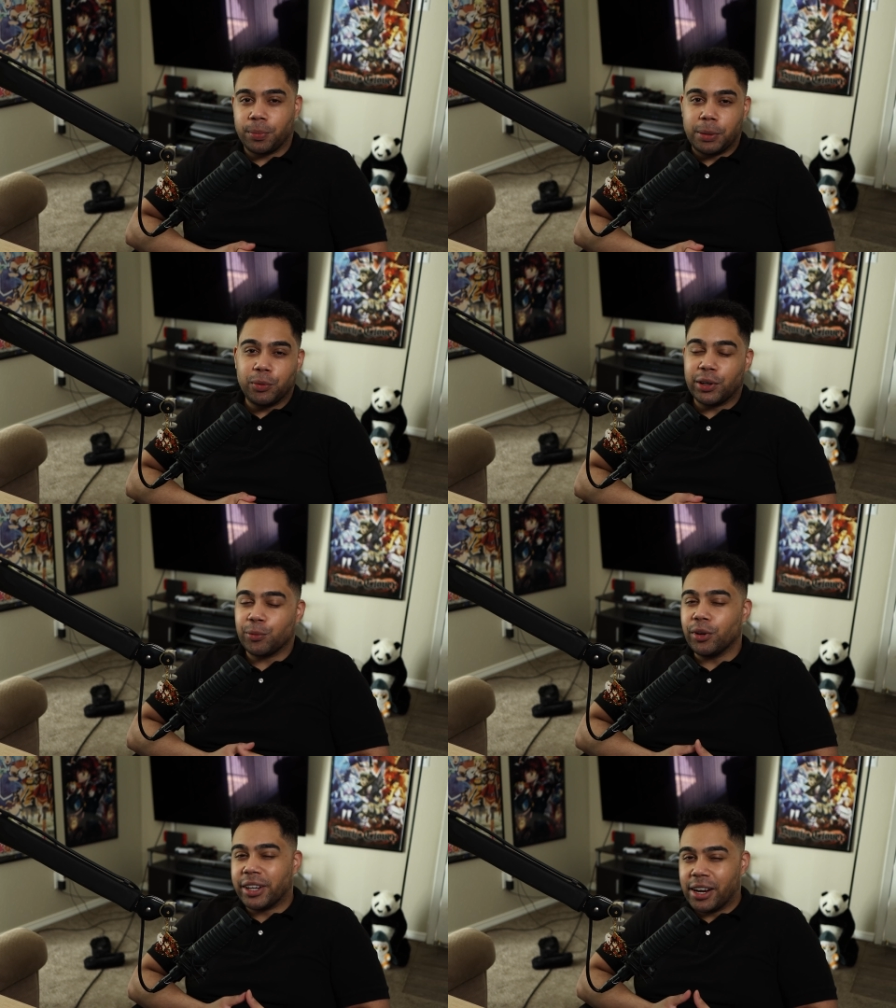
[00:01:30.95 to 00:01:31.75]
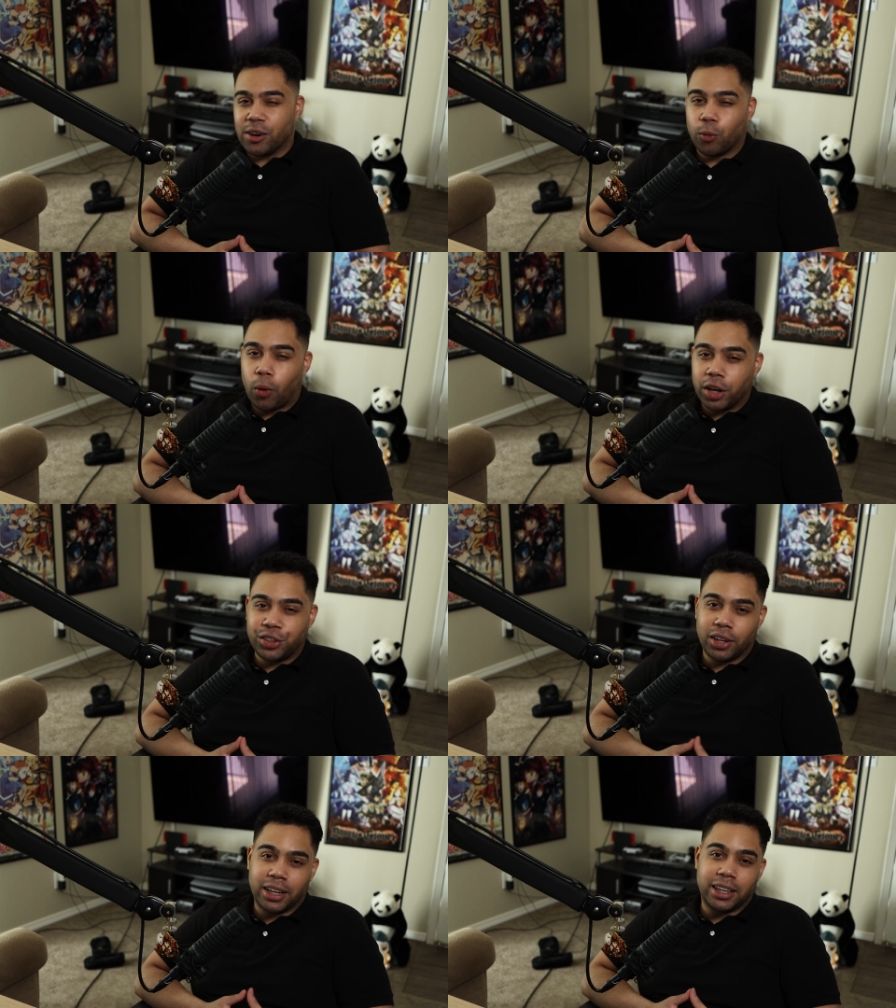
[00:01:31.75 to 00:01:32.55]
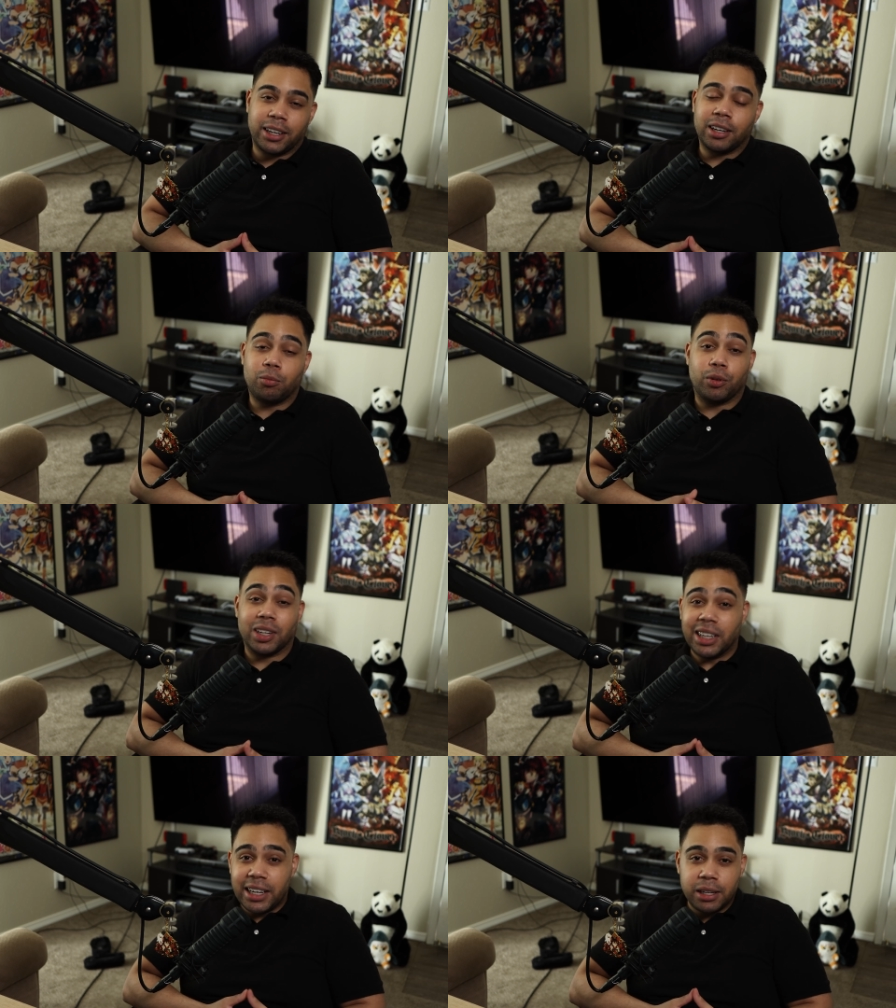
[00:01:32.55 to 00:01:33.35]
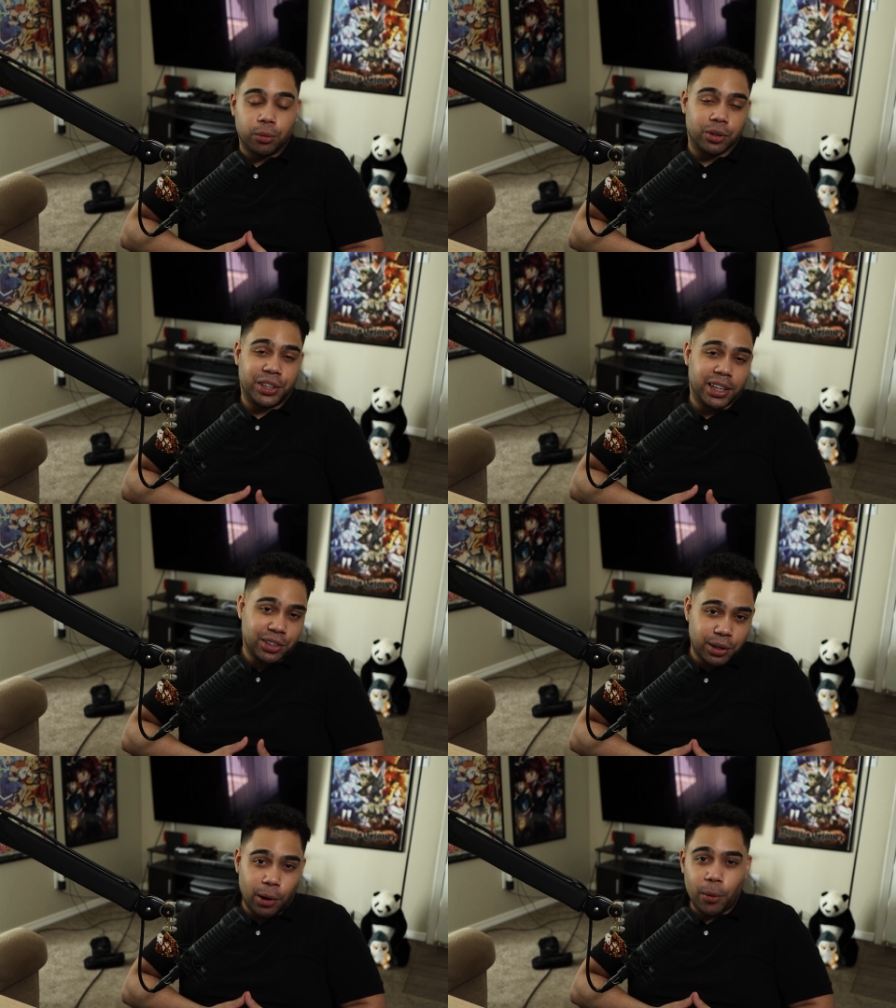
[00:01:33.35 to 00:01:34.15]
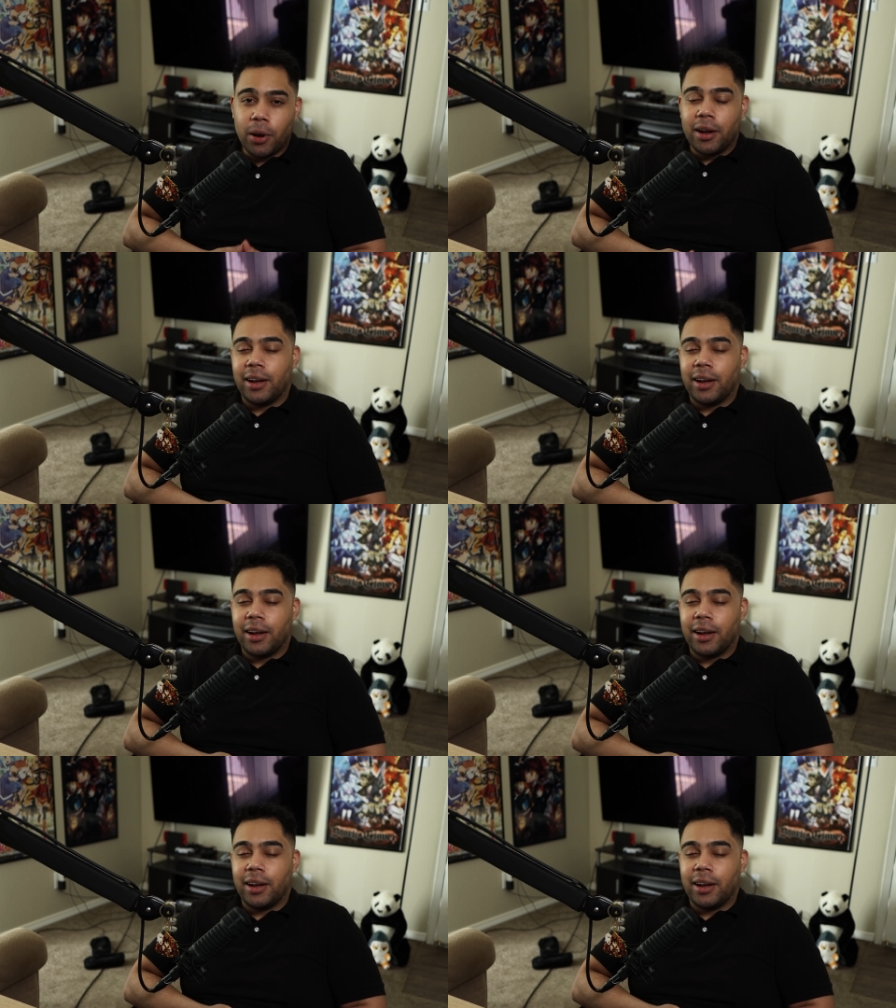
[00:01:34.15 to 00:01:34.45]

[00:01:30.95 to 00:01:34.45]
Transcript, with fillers: People didn't really really care to watch it like they did with League or CSGO.